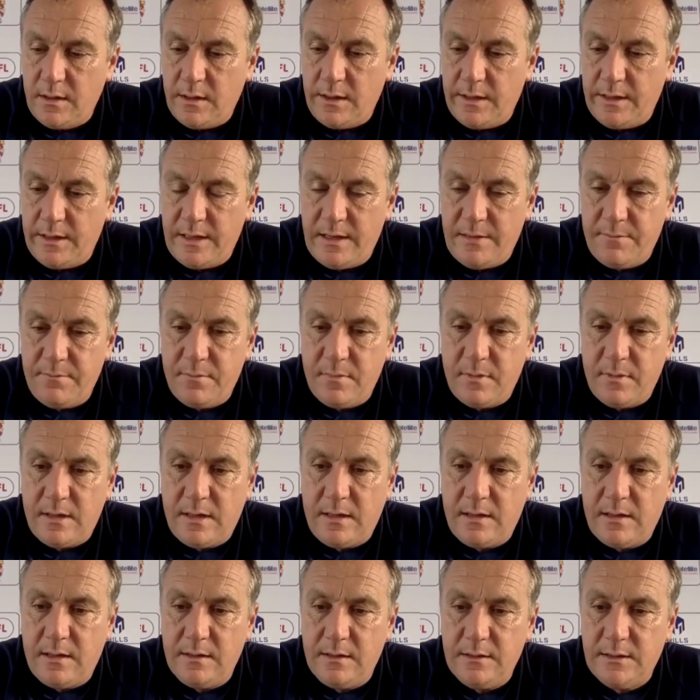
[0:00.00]

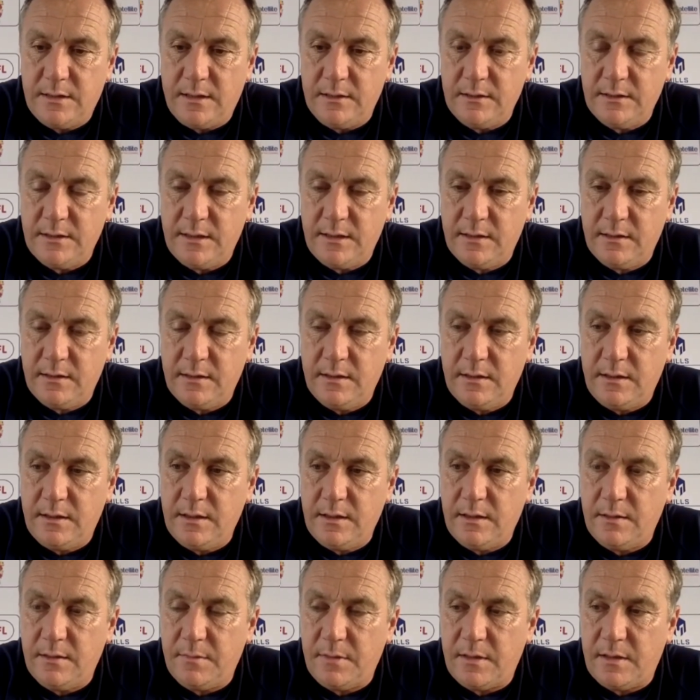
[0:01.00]
I certainly
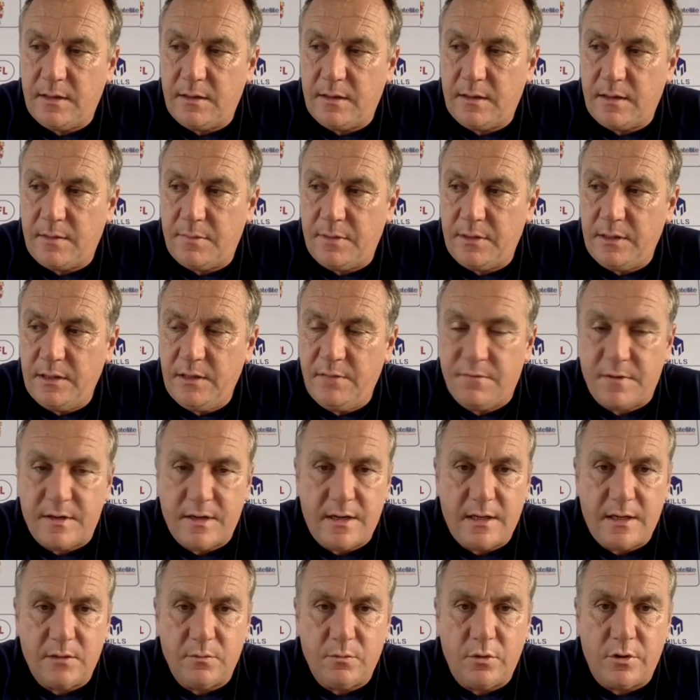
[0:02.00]
I believe in
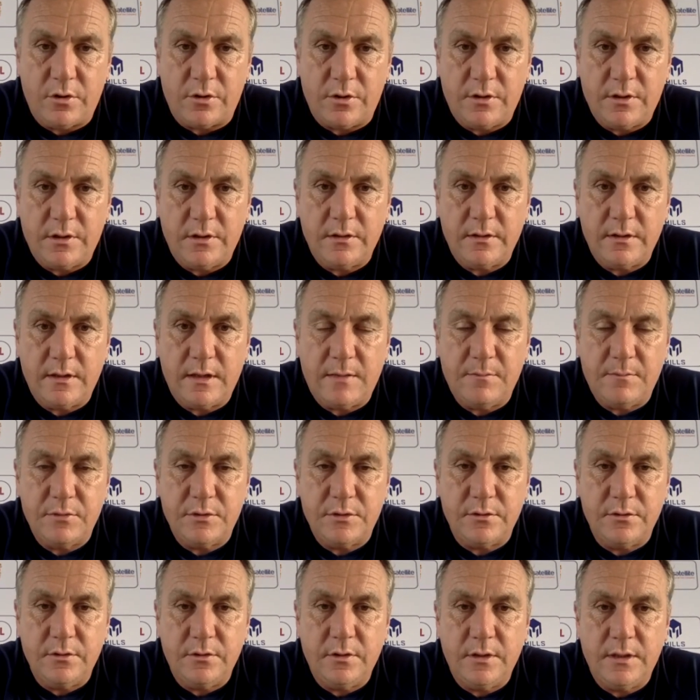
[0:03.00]
hard work,
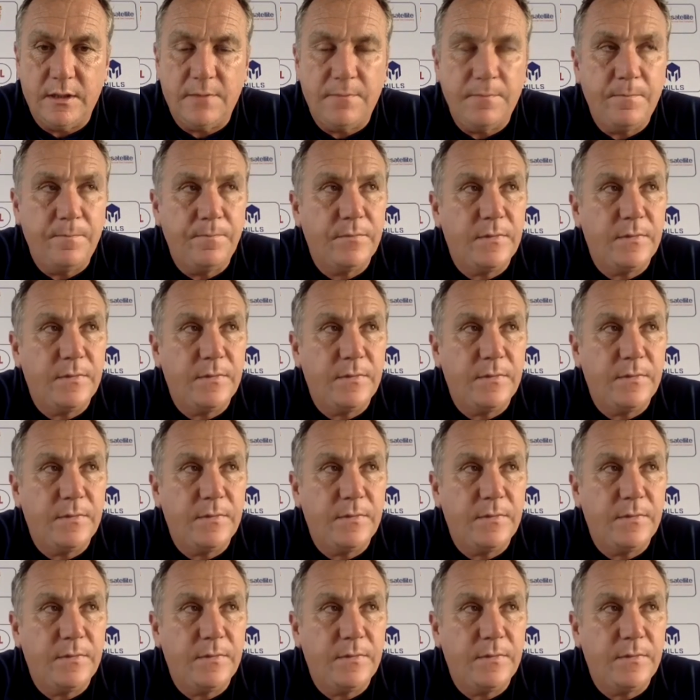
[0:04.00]
absolutely.